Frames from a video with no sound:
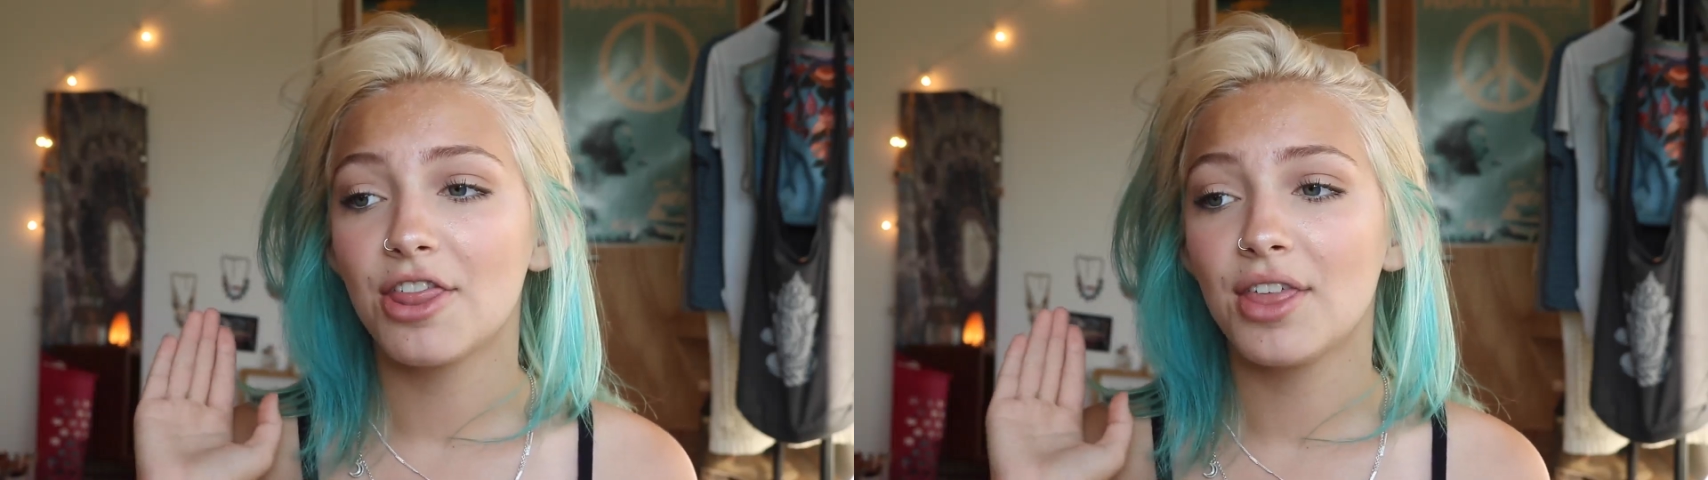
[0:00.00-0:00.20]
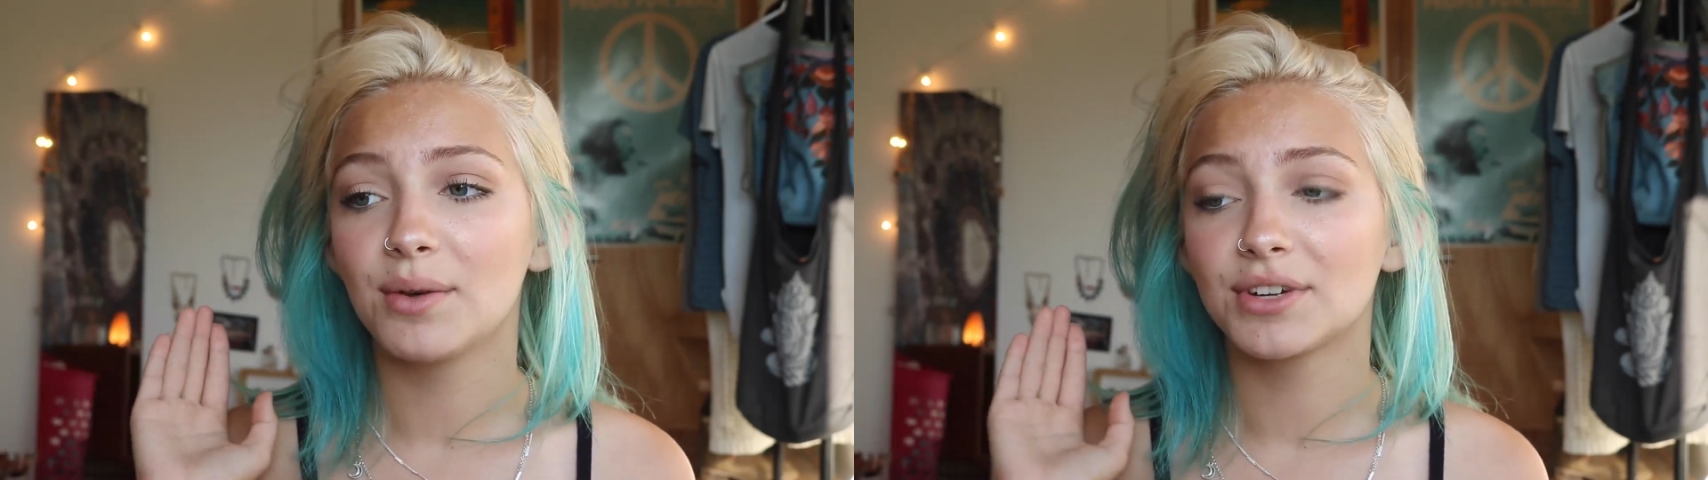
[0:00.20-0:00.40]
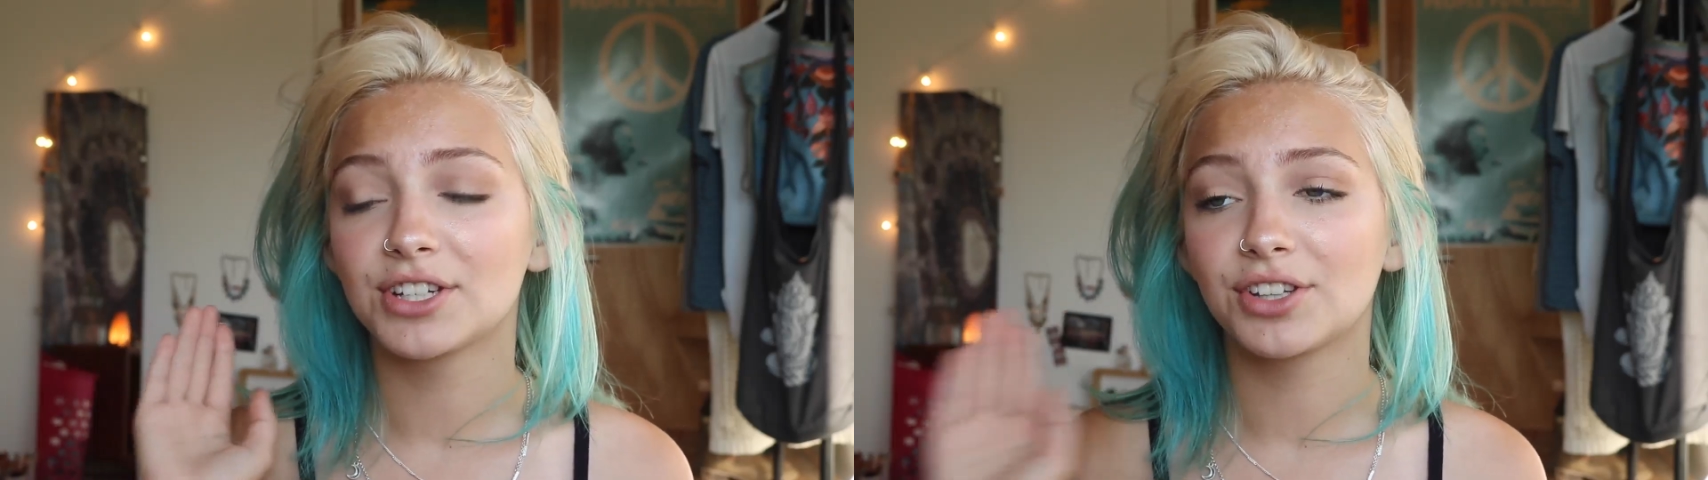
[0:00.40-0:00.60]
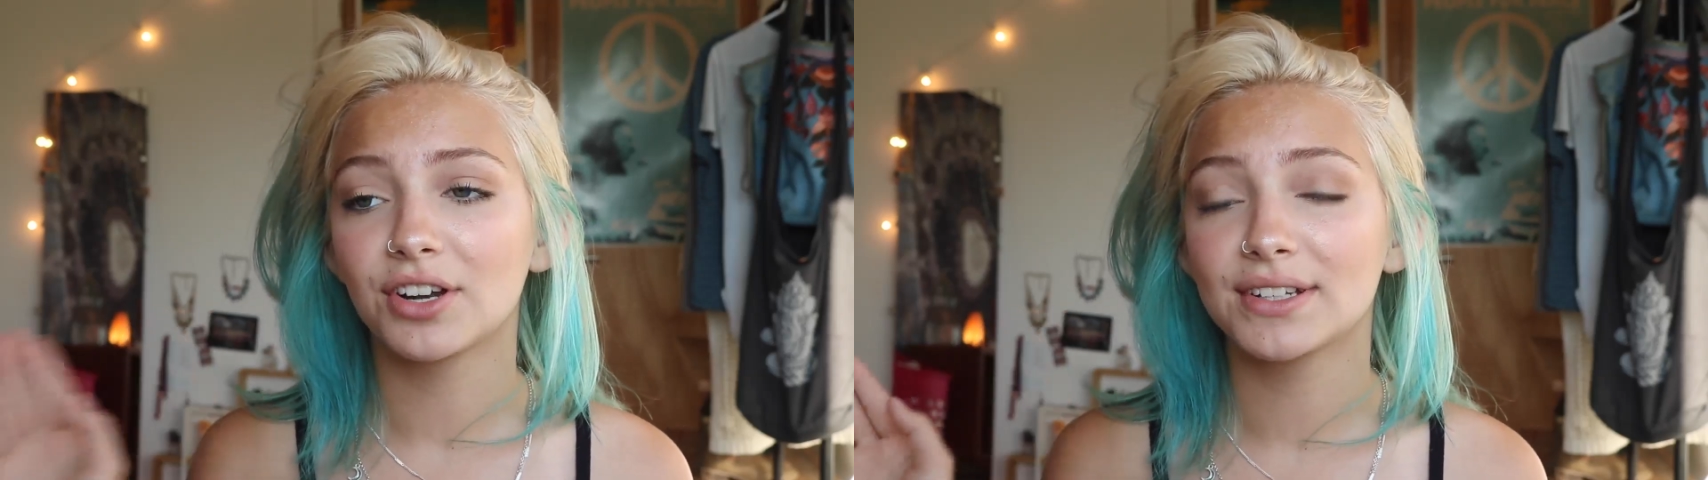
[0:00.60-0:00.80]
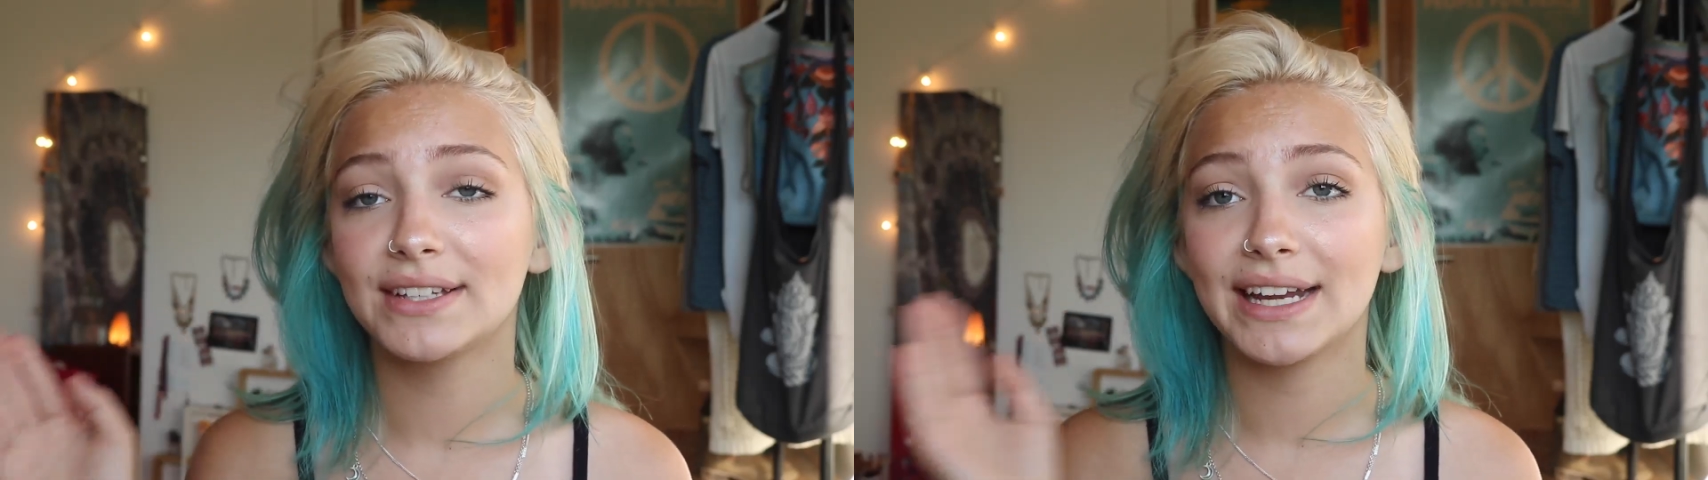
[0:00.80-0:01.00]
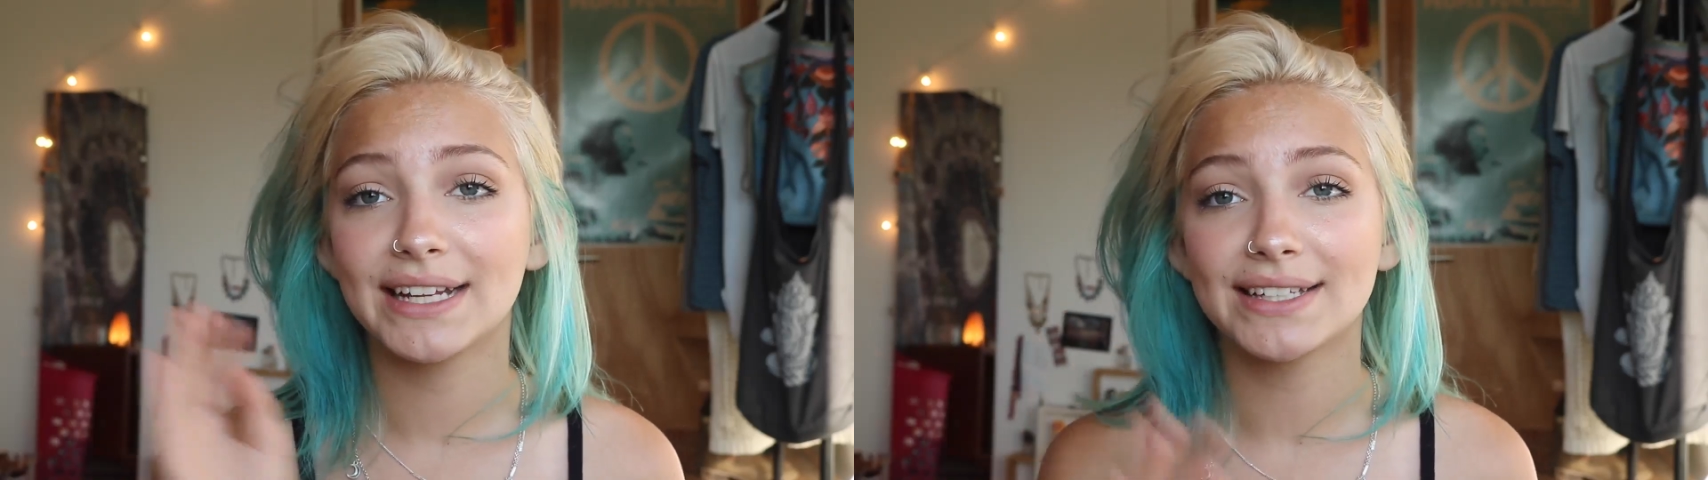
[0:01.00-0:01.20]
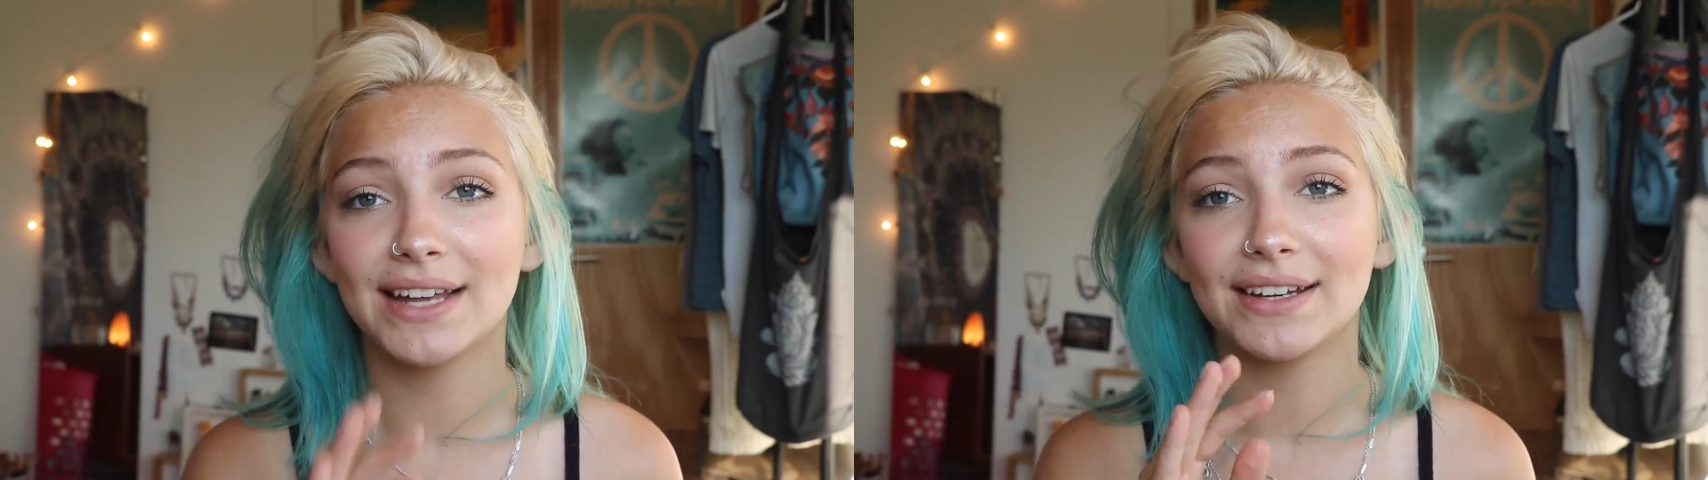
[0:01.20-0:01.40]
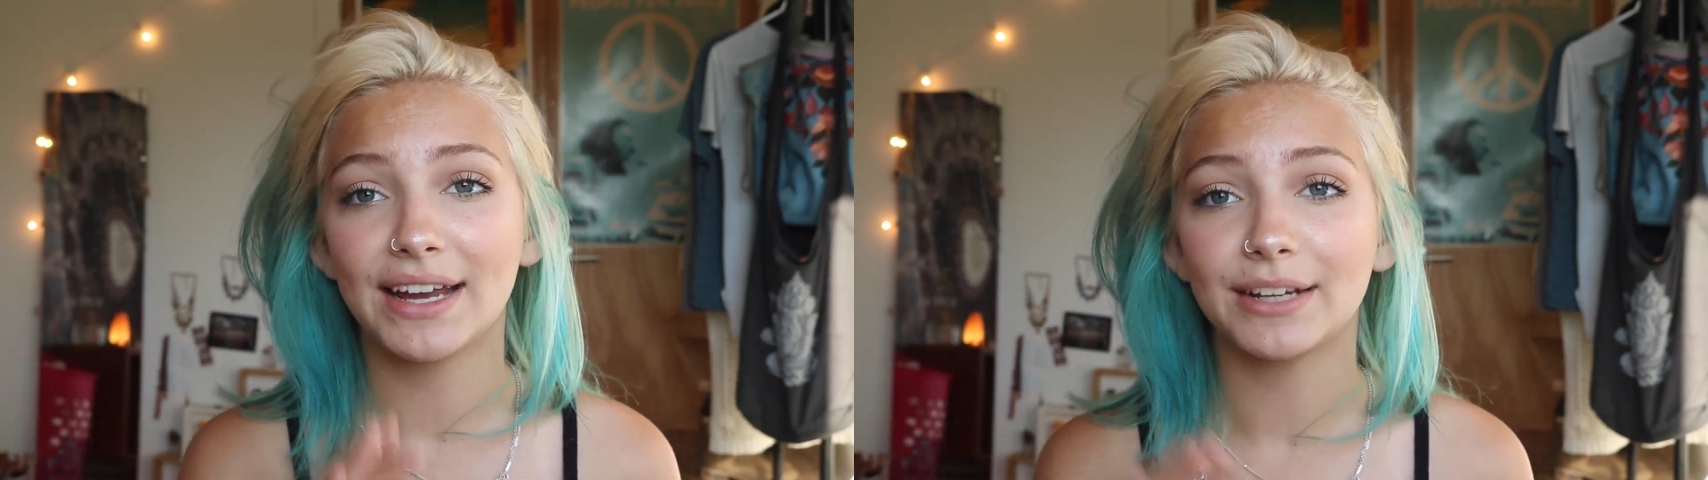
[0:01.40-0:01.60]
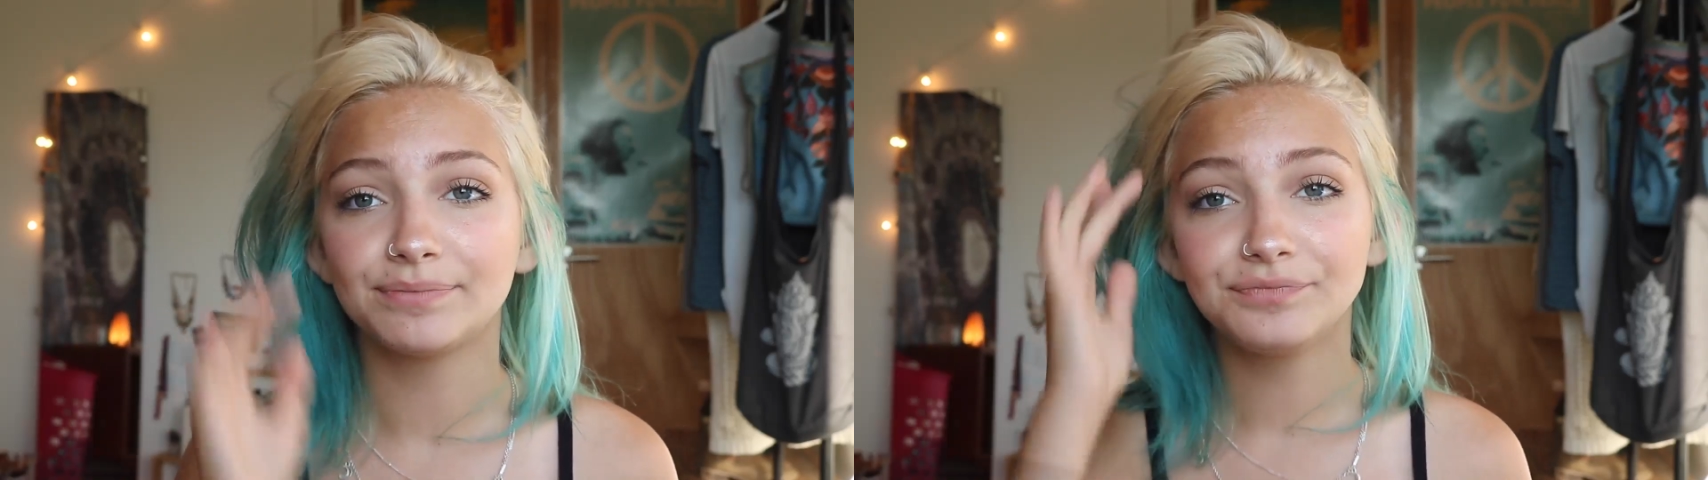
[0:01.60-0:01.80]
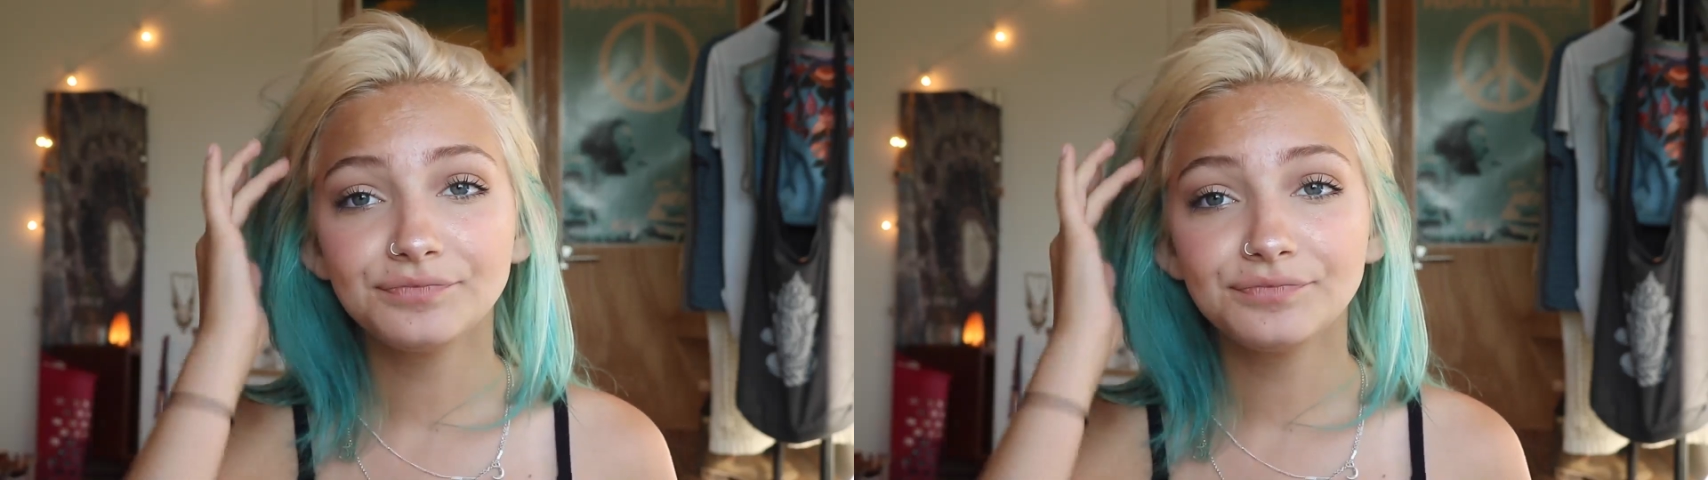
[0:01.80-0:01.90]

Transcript: Thursday to Sunday.